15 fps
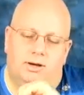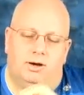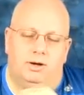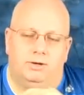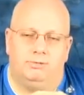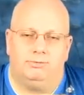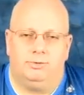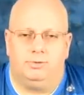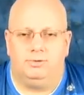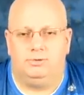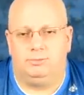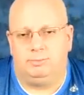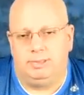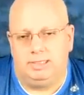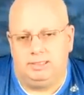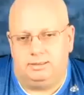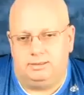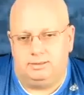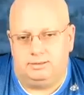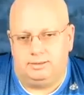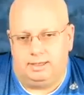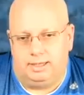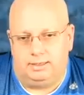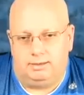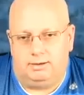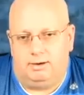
autofocus speed, and